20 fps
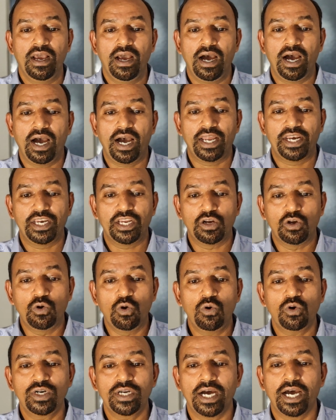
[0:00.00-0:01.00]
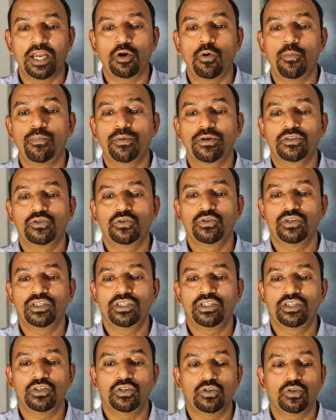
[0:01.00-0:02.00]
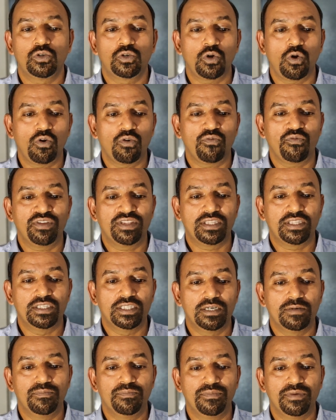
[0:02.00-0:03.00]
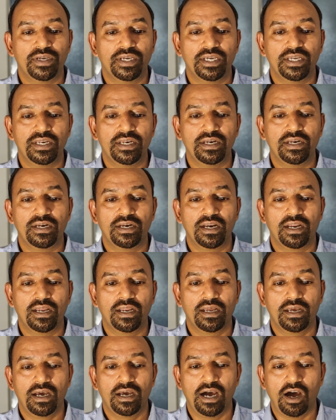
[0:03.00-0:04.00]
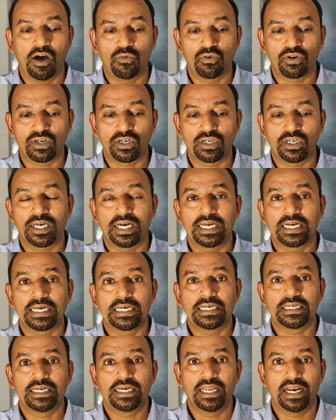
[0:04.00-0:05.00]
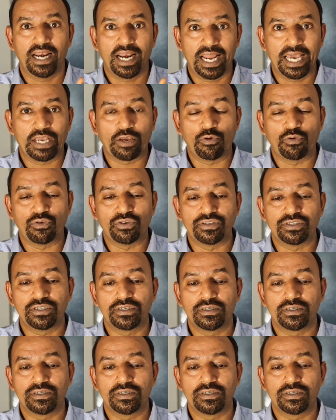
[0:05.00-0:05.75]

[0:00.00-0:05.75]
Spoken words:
and got an opportunity to talk with them in our target language.